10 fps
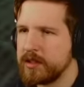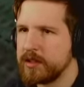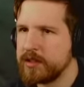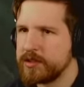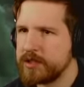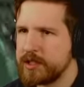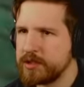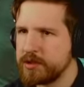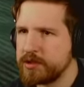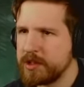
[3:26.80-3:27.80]
let's see, so
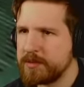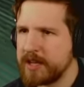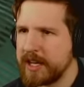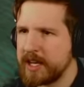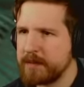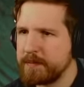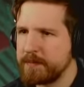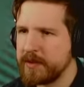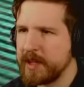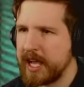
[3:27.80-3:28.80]
there's something I can
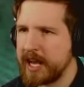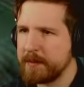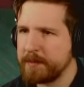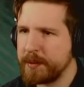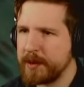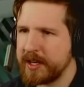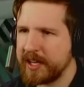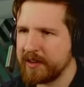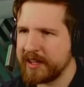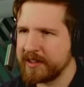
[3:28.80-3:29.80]
I can put
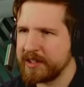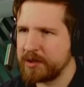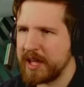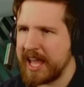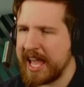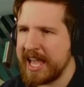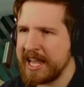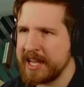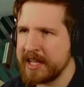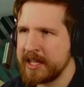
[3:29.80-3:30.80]
here, like a little
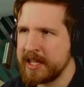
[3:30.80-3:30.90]
egg.